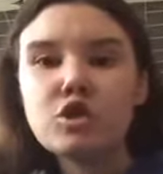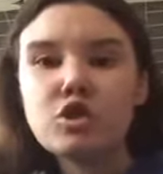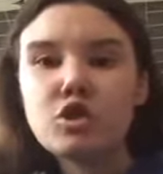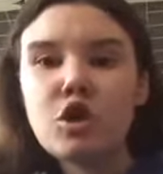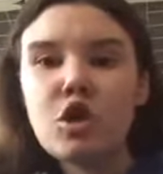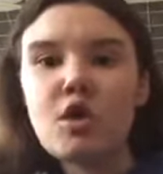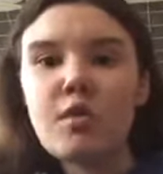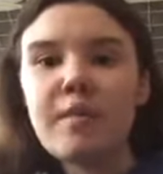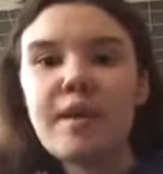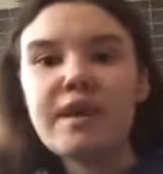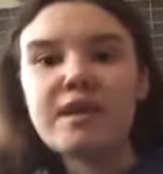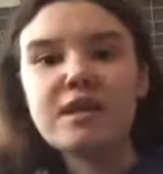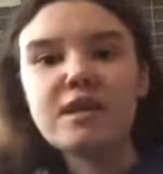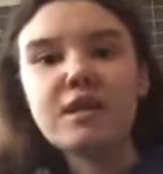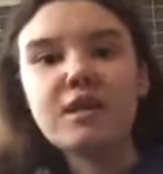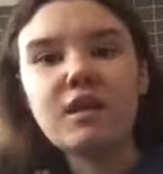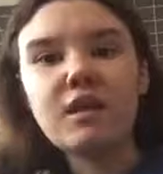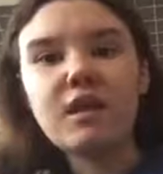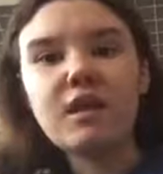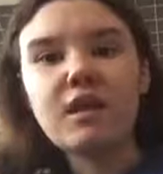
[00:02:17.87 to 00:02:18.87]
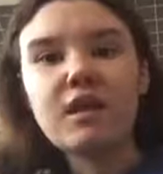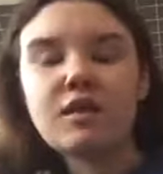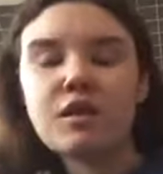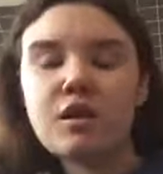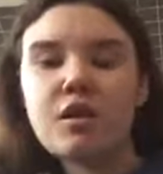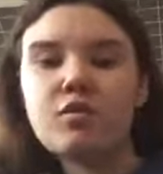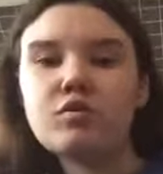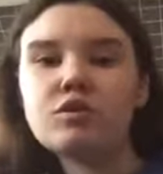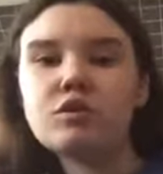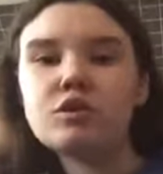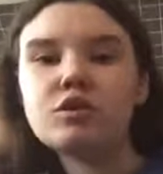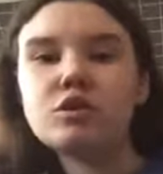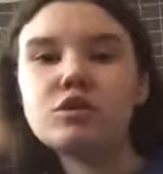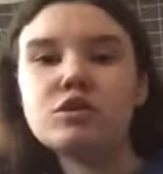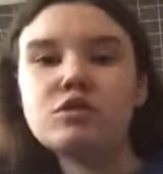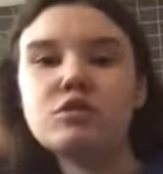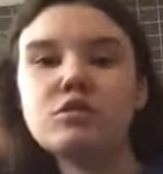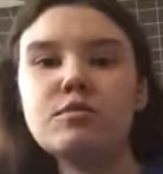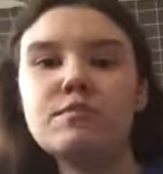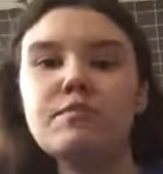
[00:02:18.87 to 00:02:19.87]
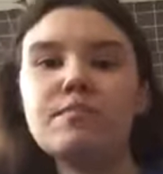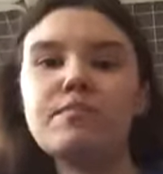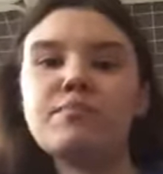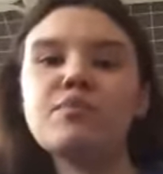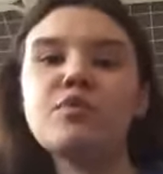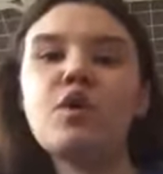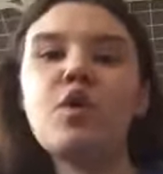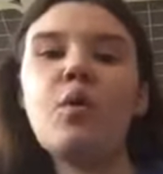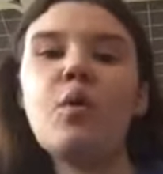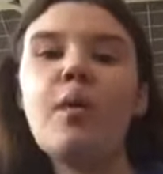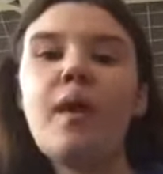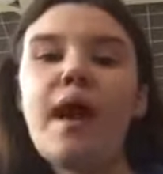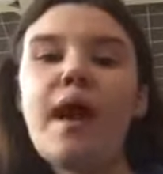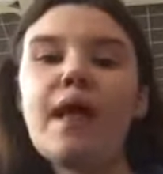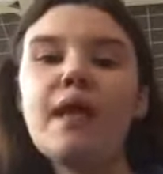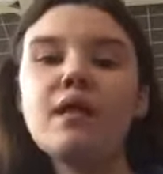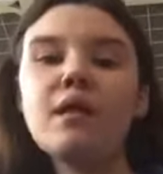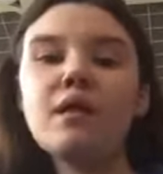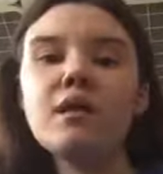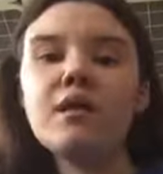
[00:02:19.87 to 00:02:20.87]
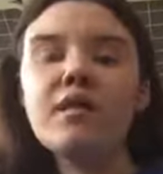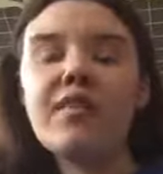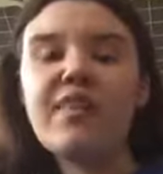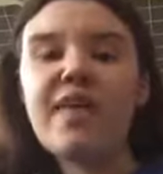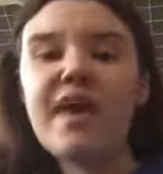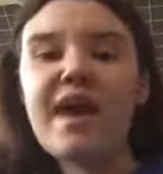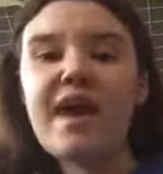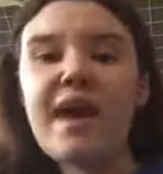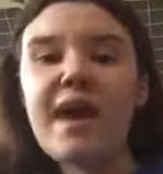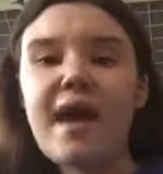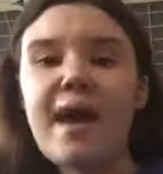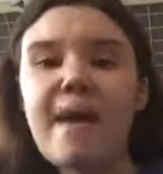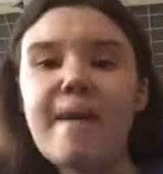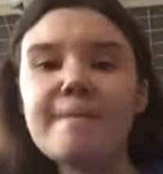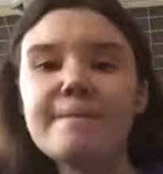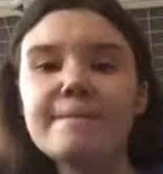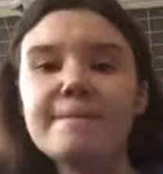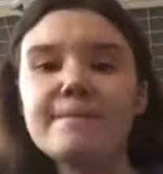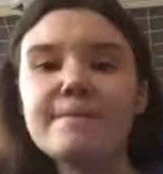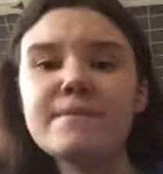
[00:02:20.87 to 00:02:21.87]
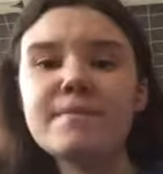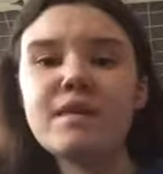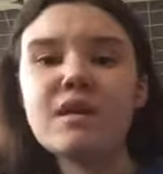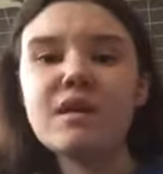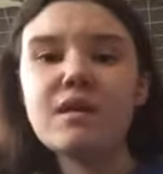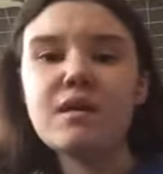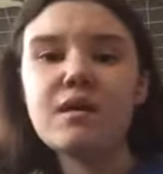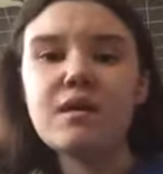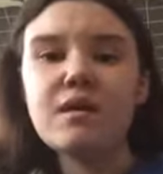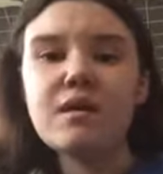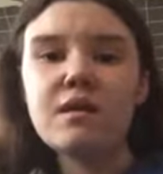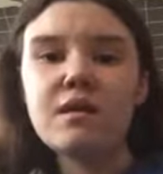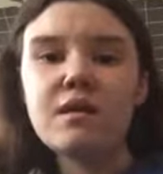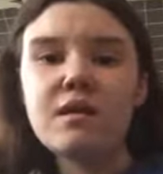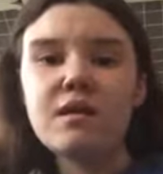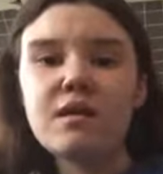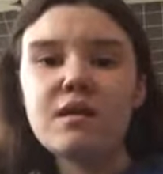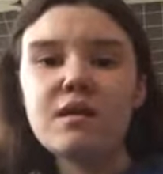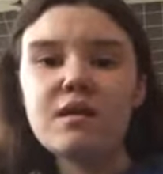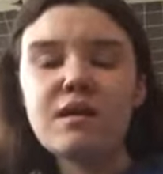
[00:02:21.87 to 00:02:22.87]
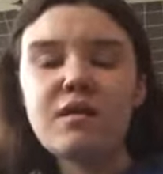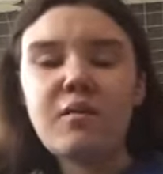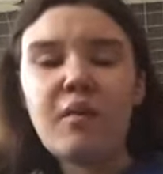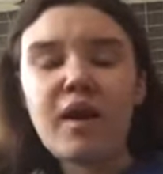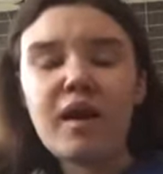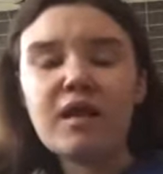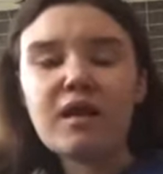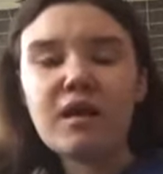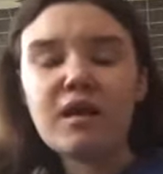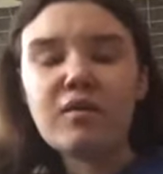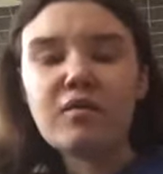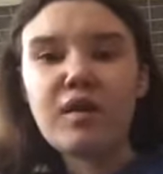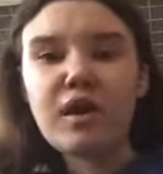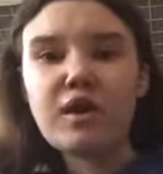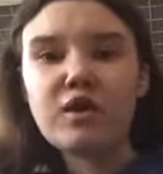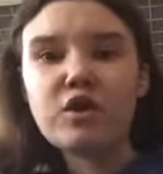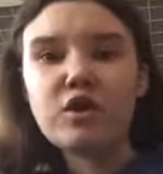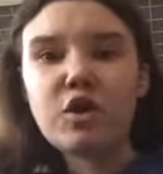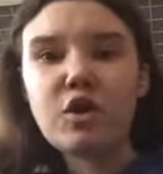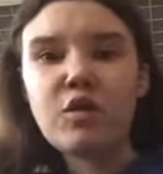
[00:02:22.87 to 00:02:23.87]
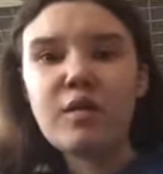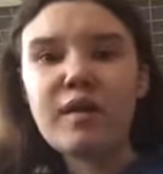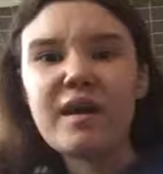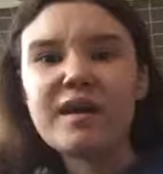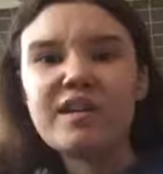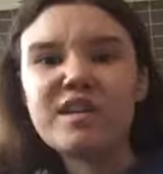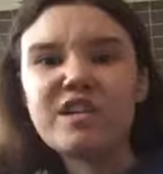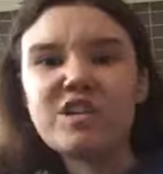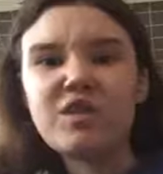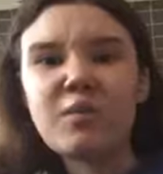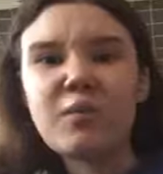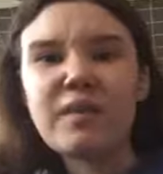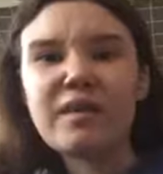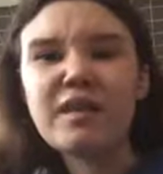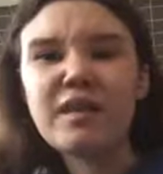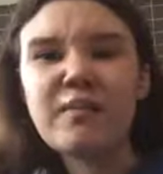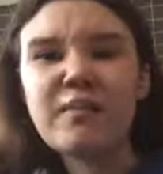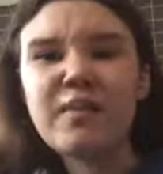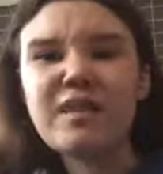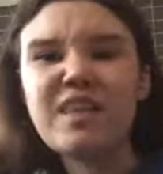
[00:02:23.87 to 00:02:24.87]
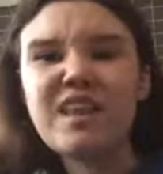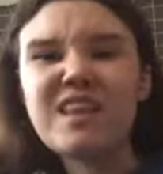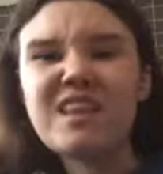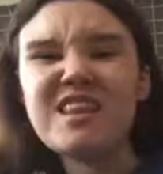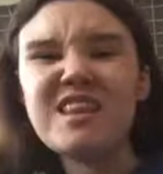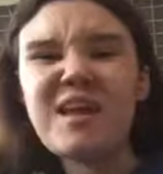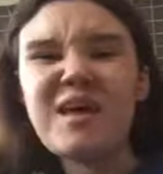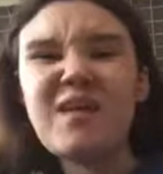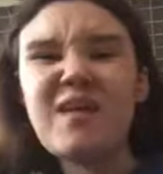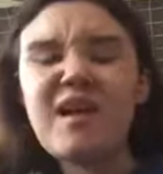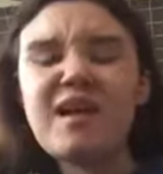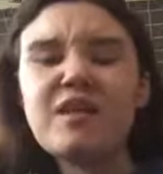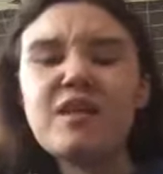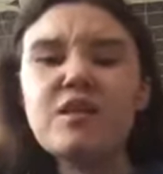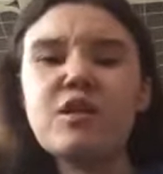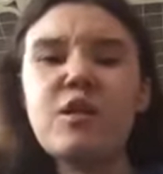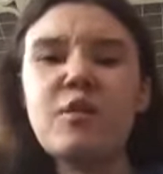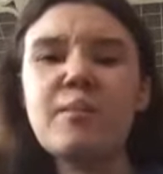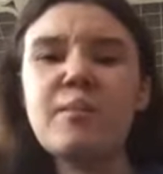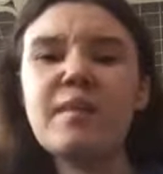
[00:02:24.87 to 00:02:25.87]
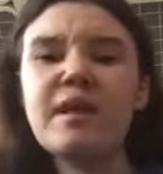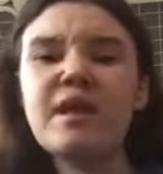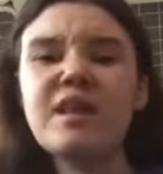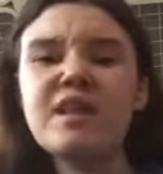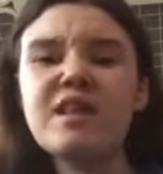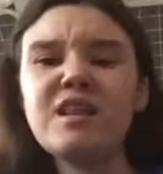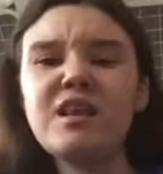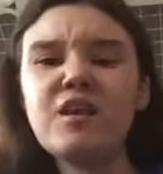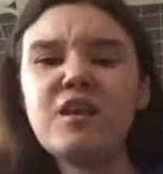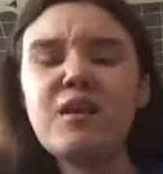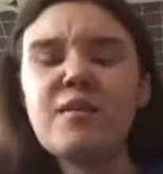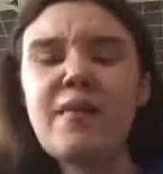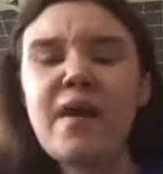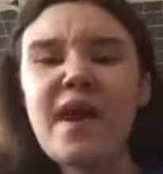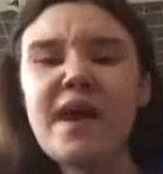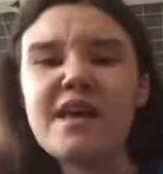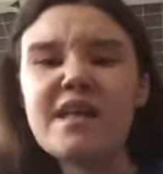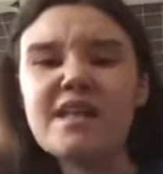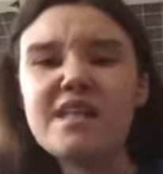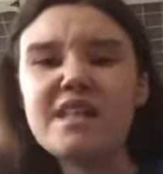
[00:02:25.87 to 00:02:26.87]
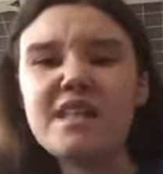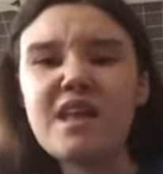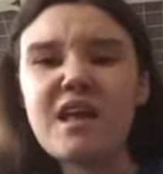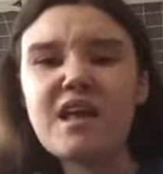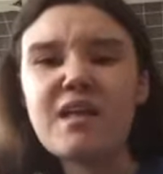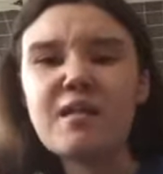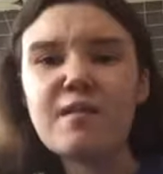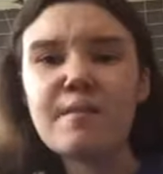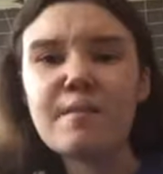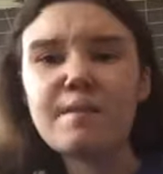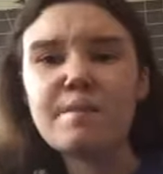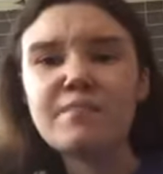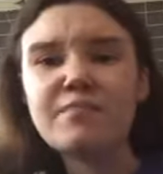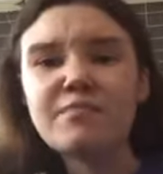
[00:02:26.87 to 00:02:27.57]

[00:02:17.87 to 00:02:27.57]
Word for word: so basically, you know, just, well, they um well, okay, so it just opens up at this, uh, I don't know, military base, and